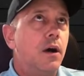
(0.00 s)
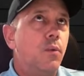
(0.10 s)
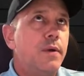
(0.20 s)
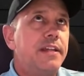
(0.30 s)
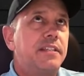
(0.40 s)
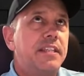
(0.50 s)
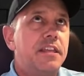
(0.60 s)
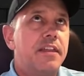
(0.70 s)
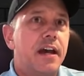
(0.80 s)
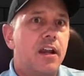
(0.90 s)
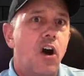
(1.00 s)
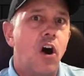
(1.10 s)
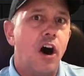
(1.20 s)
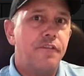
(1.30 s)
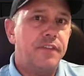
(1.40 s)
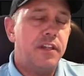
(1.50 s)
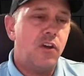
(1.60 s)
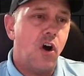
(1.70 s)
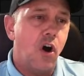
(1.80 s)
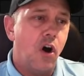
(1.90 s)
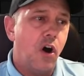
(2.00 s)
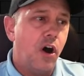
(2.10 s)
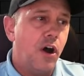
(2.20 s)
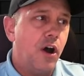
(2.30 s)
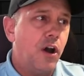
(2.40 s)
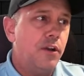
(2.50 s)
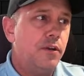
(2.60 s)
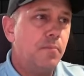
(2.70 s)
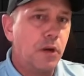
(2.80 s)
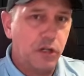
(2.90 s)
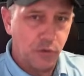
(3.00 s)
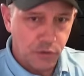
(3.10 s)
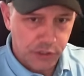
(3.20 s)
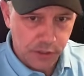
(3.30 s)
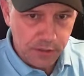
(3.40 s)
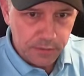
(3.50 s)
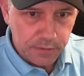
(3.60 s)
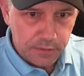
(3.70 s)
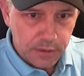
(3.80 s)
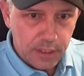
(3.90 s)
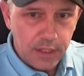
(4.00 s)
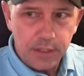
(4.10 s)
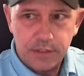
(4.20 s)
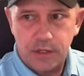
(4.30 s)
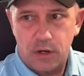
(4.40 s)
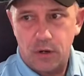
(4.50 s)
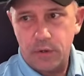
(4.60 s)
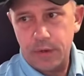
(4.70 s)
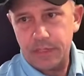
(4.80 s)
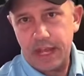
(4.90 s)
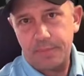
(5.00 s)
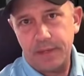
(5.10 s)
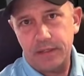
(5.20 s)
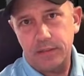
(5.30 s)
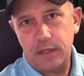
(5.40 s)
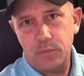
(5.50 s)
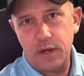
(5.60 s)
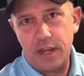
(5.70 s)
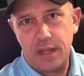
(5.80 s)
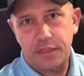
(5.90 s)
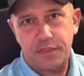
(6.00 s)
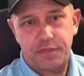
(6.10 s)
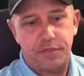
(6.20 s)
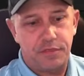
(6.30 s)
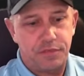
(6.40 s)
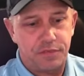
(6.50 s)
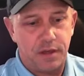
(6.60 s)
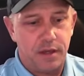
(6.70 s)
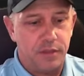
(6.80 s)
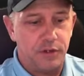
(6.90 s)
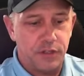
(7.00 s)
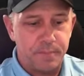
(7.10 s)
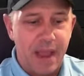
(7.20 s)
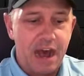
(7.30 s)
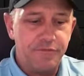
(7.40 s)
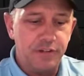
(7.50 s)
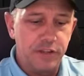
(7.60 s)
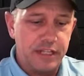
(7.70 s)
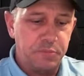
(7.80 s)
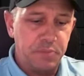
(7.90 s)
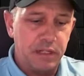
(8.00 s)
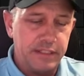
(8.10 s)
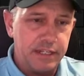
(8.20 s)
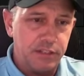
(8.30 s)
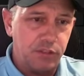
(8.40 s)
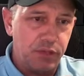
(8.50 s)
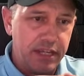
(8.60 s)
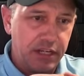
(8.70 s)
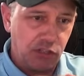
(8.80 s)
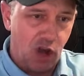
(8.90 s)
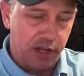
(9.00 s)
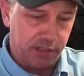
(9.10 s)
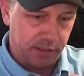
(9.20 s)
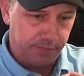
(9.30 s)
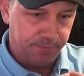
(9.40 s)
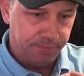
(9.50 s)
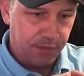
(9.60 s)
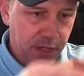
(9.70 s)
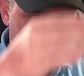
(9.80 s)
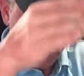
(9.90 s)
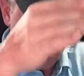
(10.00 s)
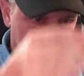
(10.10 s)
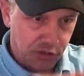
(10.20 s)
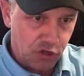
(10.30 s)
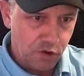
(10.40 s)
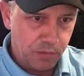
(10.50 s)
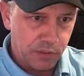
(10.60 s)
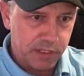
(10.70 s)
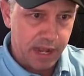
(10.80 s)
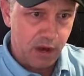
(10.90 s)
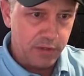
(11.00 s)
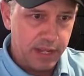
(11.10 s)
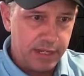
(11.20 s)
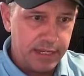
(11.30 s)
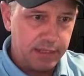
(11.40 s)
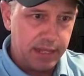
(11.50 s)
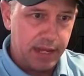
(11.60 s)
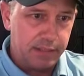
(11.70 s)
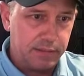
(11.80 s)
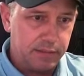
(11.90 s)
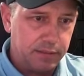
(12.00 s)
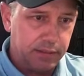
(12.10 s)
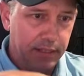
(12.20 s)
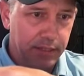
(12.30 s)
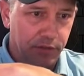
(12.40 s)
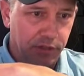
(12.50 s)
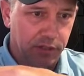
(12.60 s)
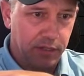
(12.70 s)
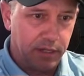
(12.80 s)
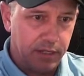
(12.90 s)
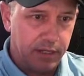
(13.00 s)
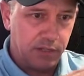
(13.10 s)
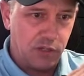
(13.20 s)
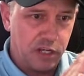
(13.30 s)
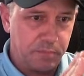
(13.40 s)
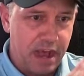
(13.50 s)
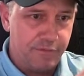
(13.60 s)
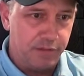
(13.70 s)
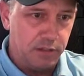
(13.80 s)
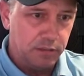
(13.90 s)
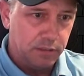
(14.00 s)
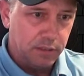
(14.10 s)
We see that often on Mercruiser. So it was happening with there's a baffle that's built into the exhaust. So there's a tube goes down, and in that there's an exhaust baffle